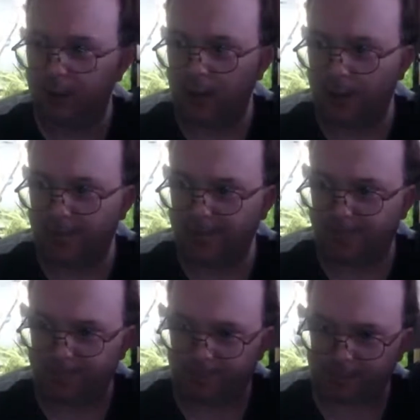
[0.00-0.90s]

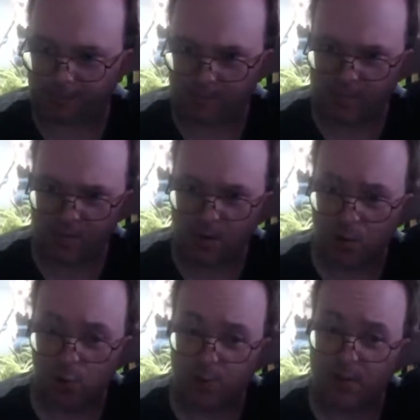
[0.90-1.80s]

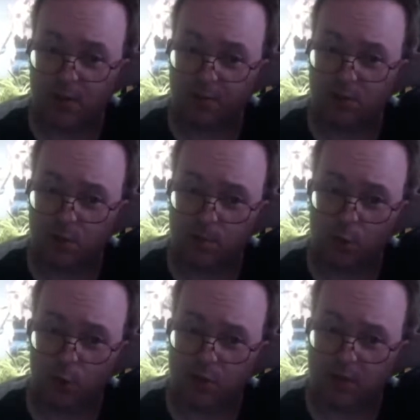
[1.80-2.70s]
was because there is a
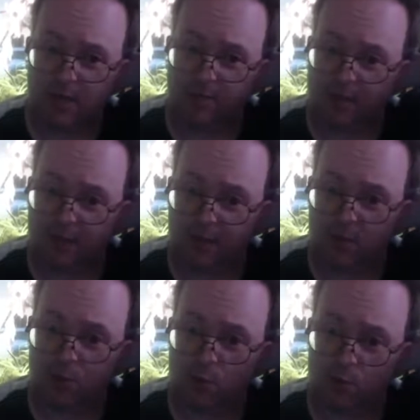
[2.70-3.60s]
mausoleum there that
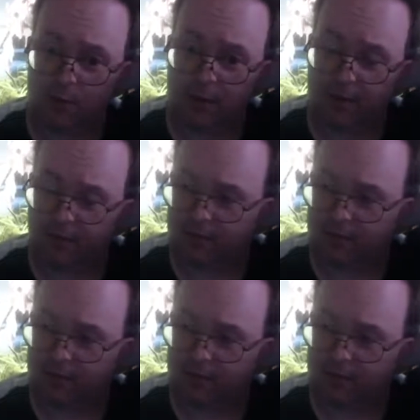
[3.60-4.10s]
is haunted,